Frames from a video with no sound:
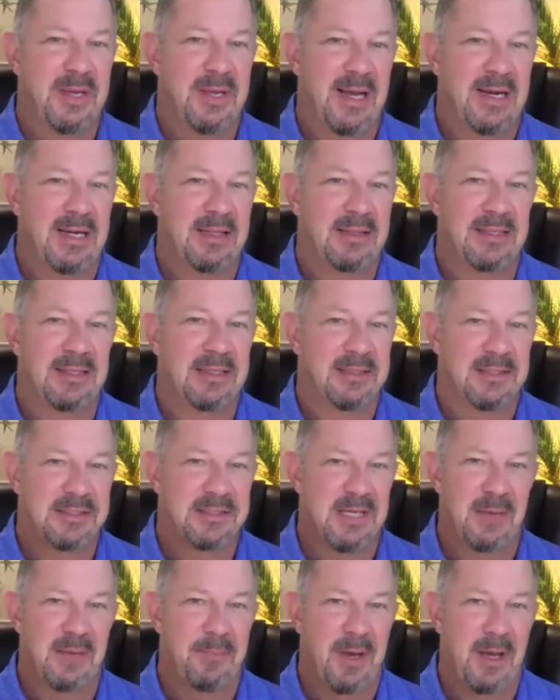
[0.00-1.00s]
I didn't think this
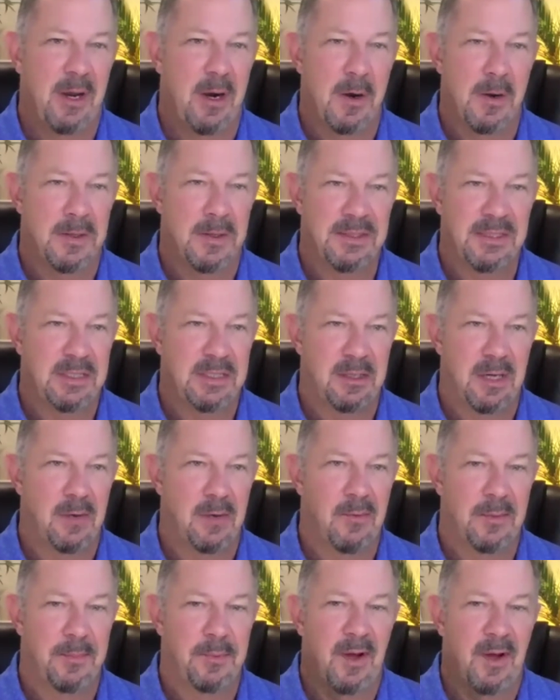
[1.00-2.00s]
up. I R&D'd it. I
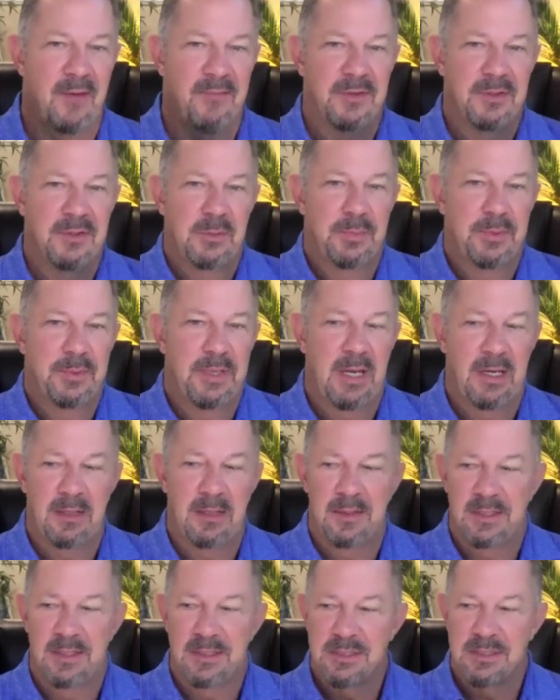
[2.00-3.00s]
ripped it off and duplicated
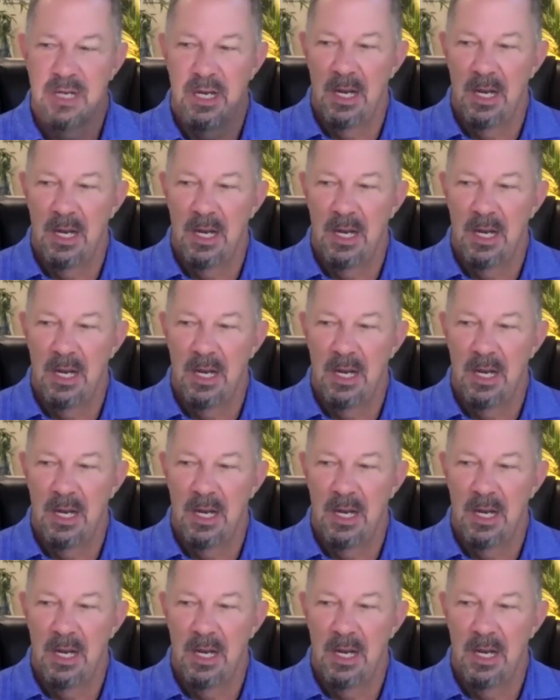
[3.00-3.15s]
this.